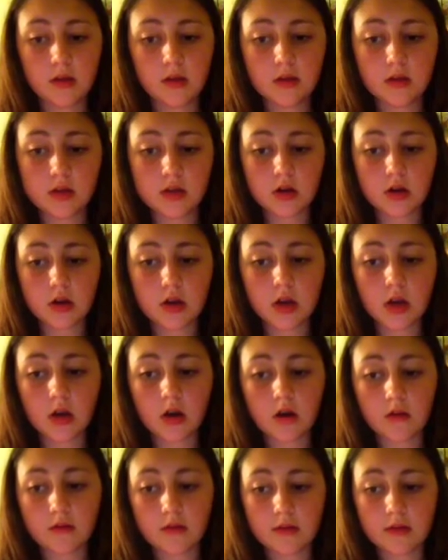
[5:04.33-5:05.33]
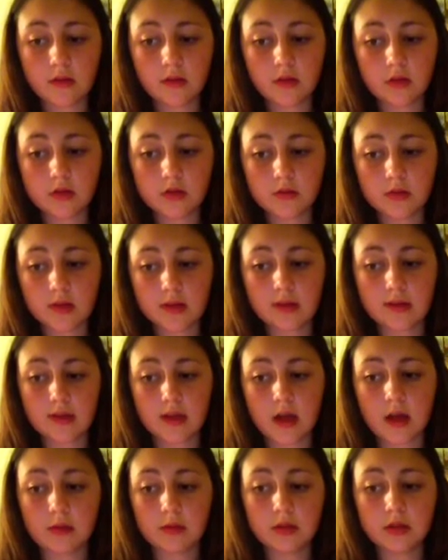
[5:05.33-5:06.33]
The Tonkin Gulf Resolution was
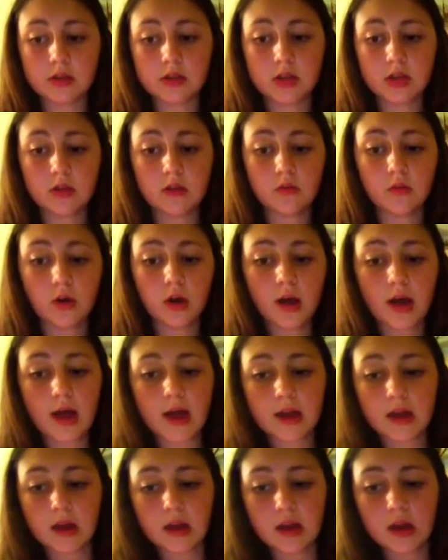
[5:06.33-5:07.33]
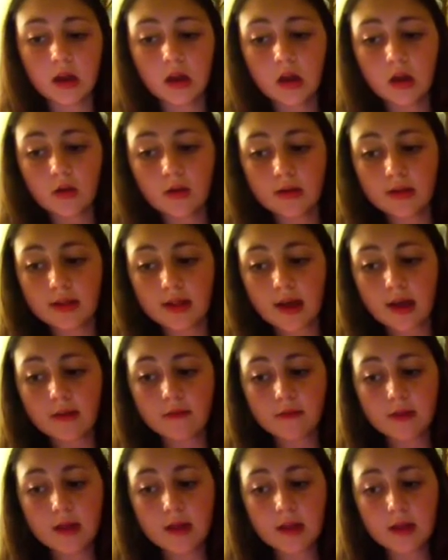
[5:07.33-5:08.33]
established, and the war ended when
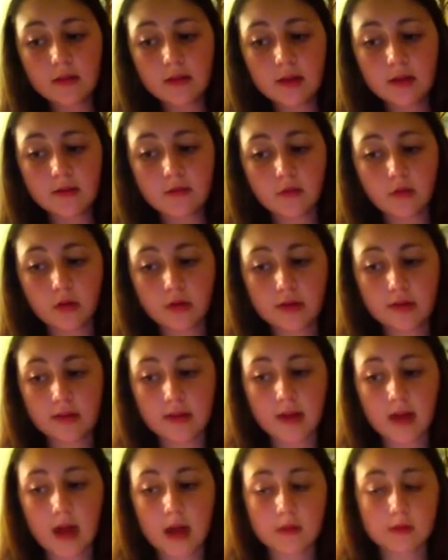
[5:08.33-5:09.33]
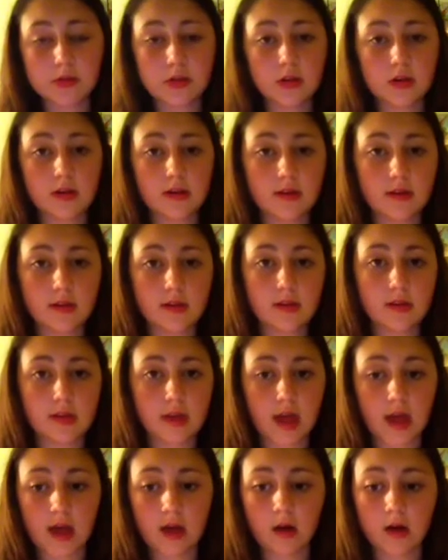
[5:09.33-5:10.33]
South Vietnamese forces captured
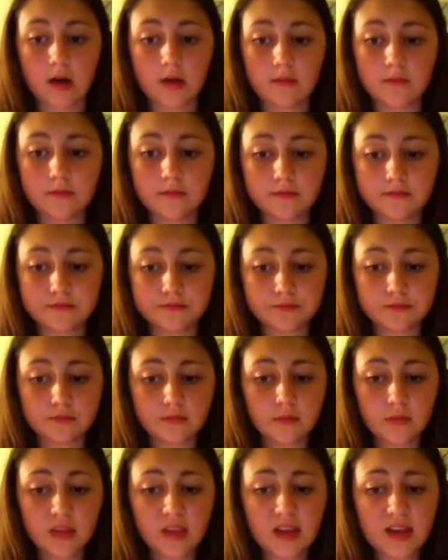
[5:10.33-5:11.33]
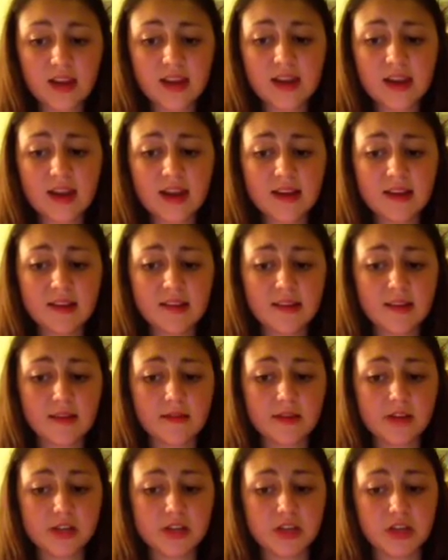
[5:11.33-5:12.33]
Saigon. In
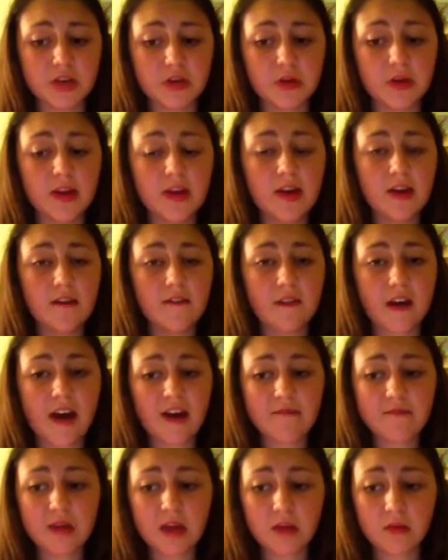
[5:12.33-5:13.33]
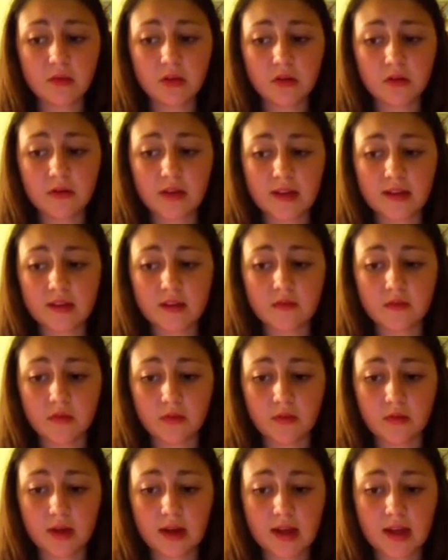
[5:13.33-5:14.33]
1972, 5 men were arrested for
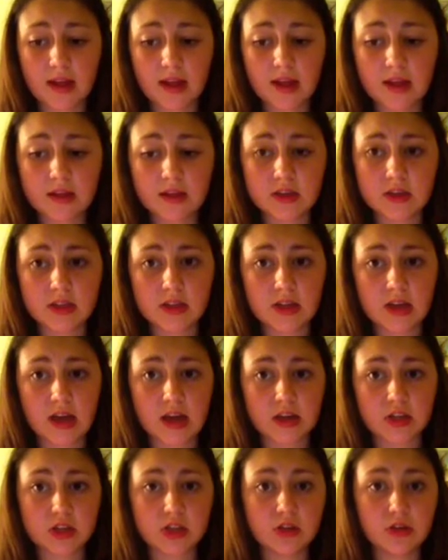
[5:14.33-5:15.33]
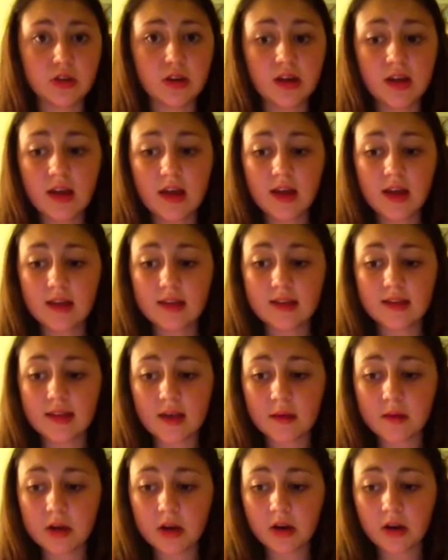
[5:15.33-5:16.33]
breaking into the National
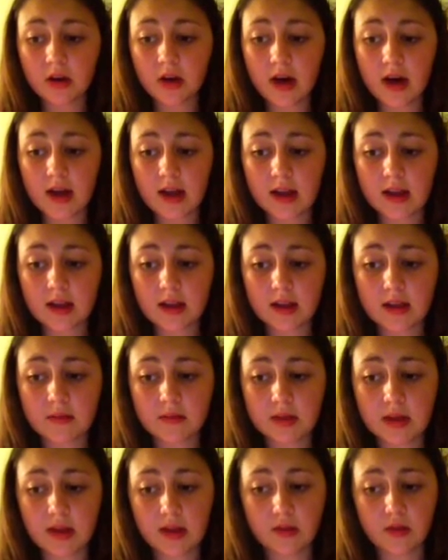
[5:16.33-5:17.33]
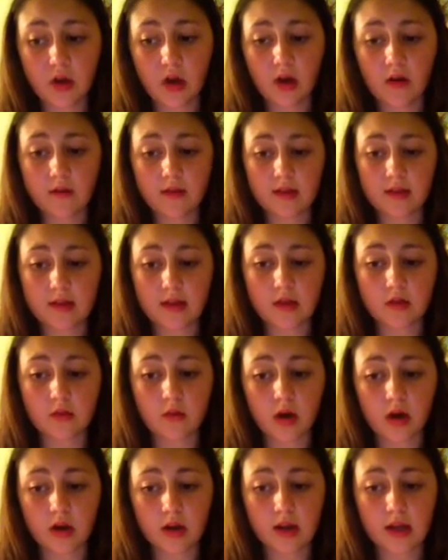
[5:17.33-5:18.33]
Democratic Committee's office at the
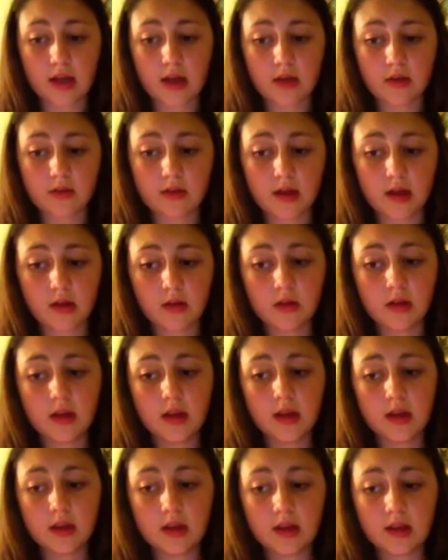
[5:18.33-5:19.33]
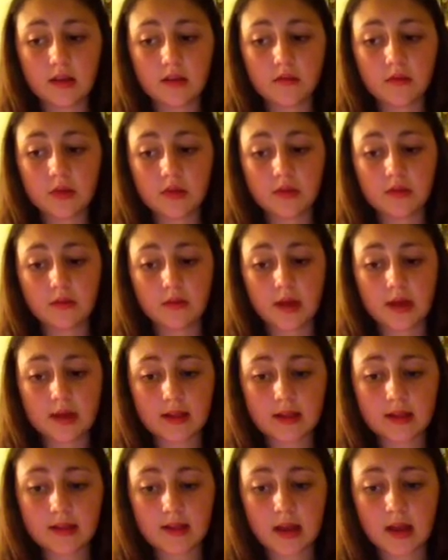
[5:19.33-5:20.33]
Watergate Hotel. Nixon was
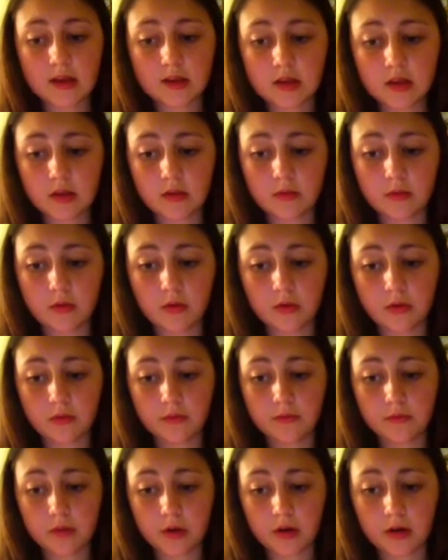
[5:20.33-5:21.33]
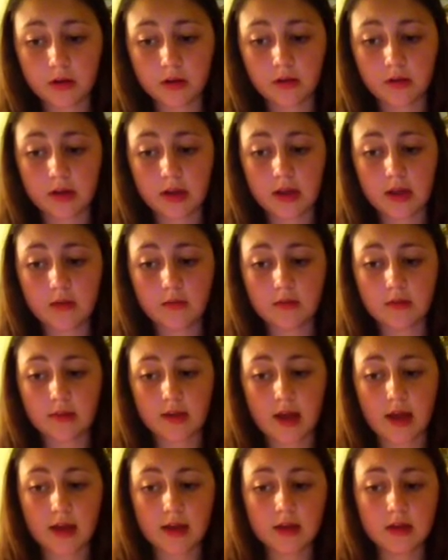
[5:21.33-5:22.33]
directly tied to the burglary and
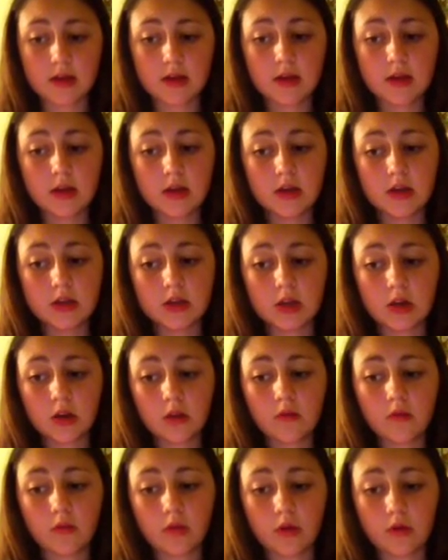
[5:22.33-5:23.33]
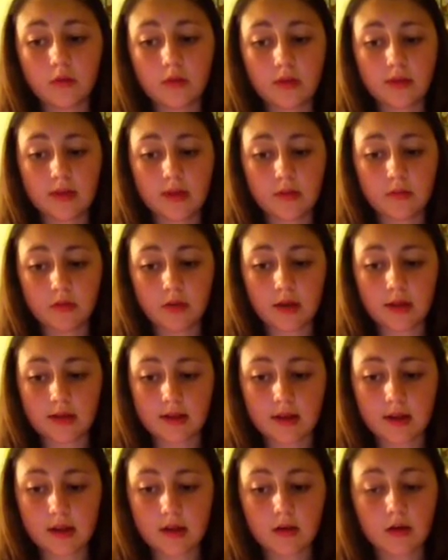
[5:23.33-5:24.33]
resigned. Gerald Ford was then
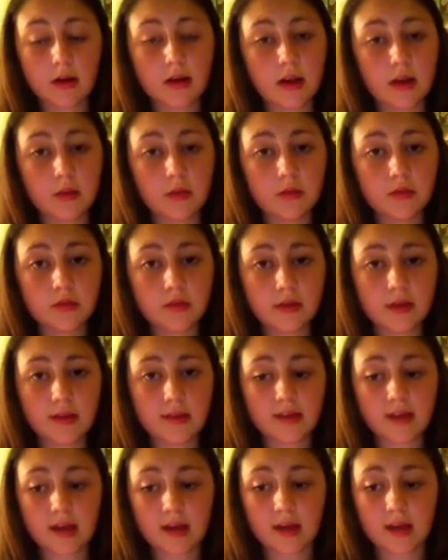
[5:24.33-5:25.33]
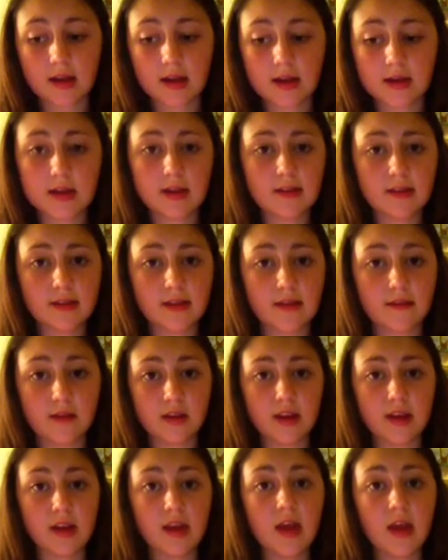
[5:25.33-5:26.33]
president. On April 22,
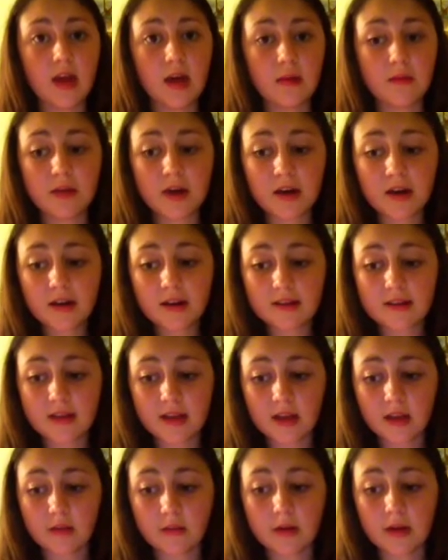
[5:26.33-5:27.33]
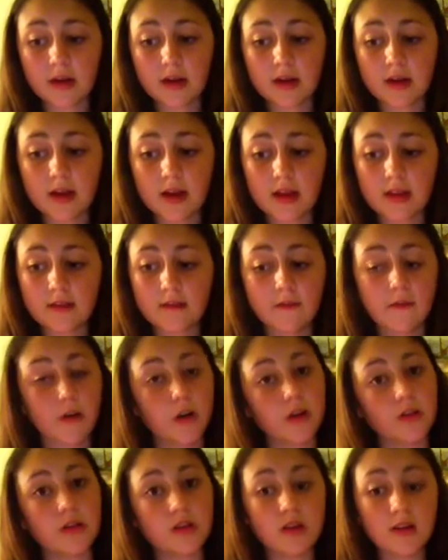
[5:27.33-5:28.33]
1970, America celebrated its
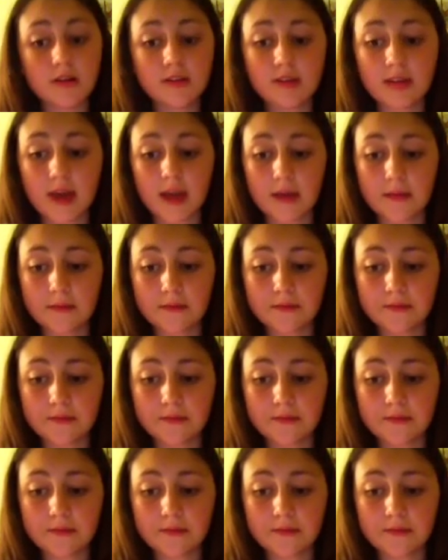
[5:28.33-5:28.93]
first Earth Day.